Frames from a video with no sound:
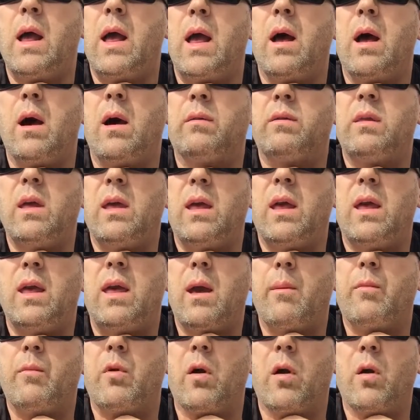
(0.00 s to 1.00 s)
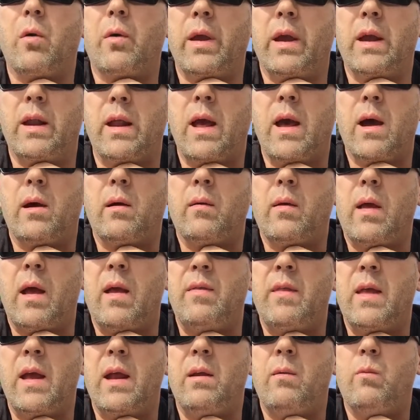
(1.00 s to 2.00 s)
I think he kept growing it out,
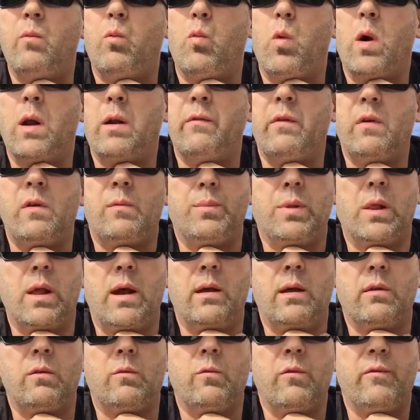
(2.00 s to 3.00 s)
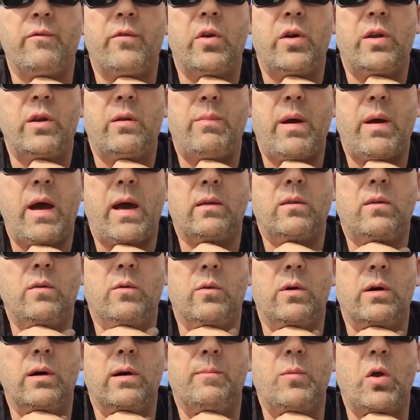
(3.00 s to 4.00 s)
and then one of his plants reverted back
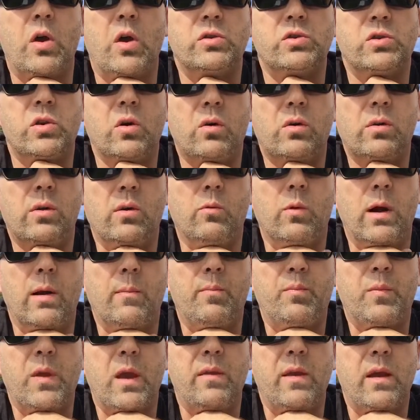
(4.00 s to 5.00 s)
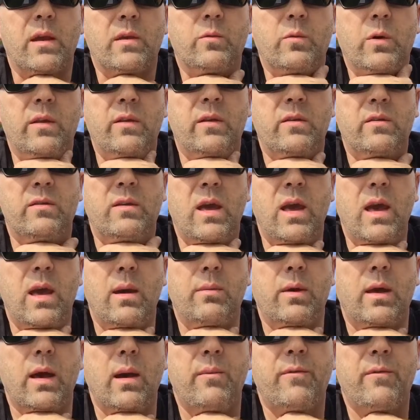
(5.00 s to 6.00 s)
to a chocolate one, and that's where this
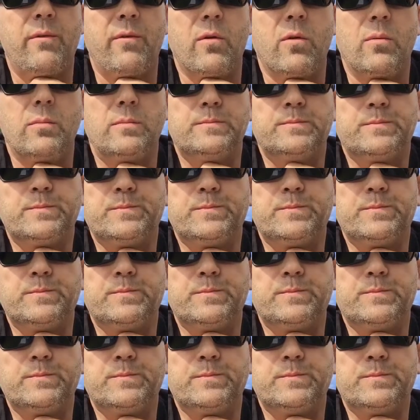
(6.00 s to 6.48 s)
DM came from.